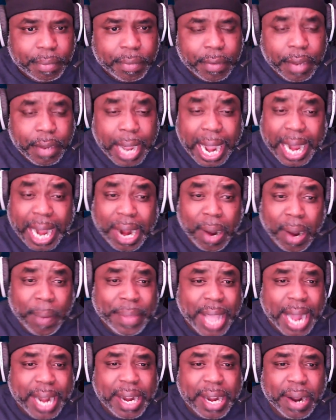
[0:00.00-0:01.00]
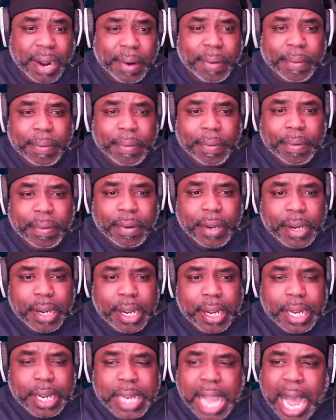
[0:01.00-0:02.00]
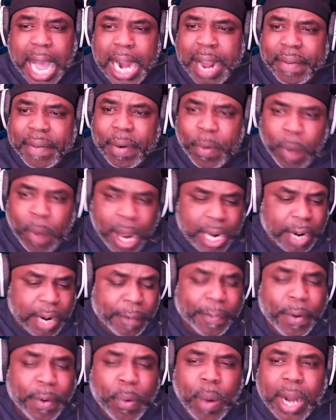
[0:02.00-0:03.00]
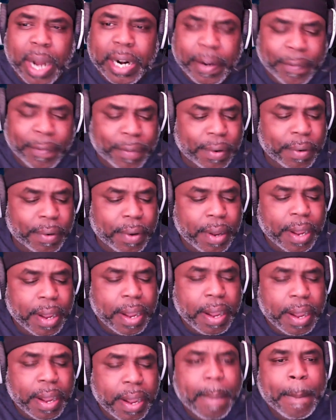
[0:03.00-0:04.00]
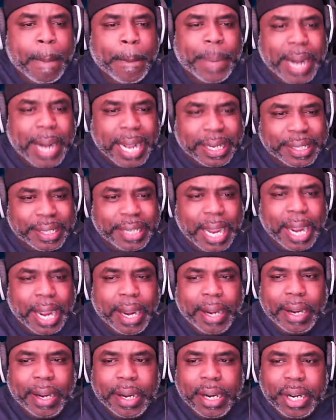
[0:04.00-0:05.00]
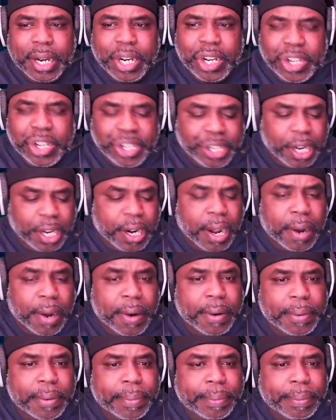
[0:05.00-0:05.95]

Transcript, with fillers: And on that note, y'all have a wonderful, wonderful, blessed day. Shalom.